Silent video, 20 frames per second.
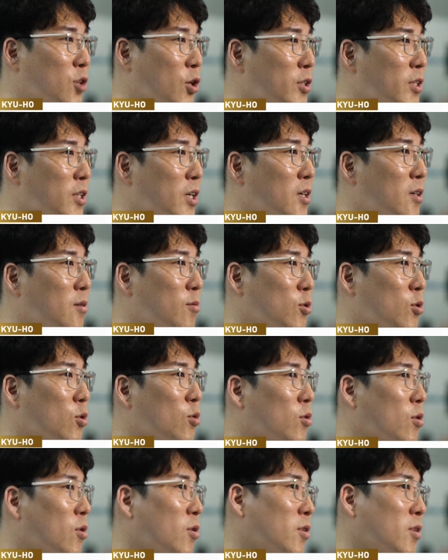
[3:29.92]
lifter who
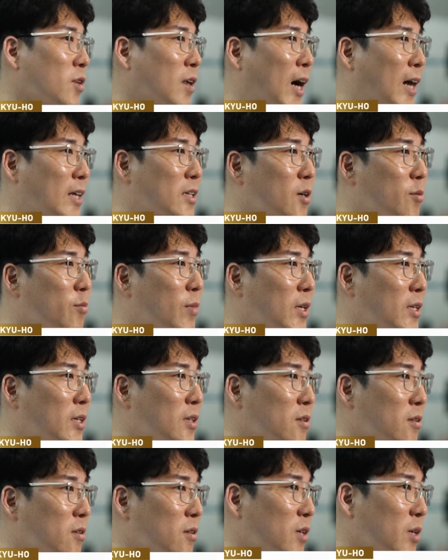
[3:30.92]
holds the most
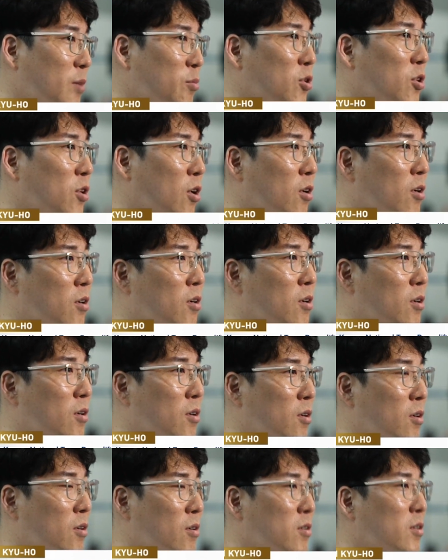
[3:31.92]
in my
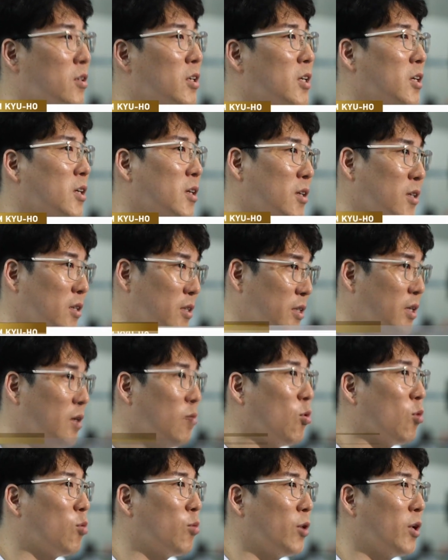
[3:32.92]
entire physique.
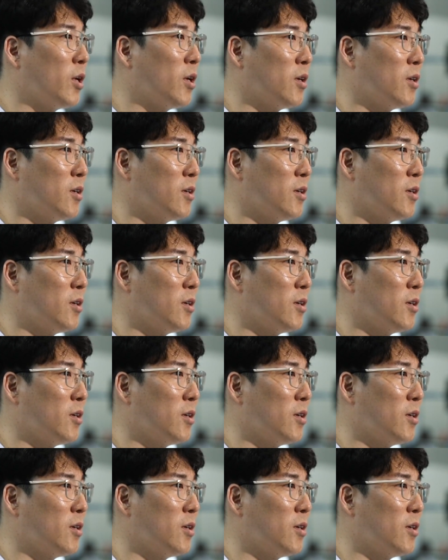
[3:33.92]
In the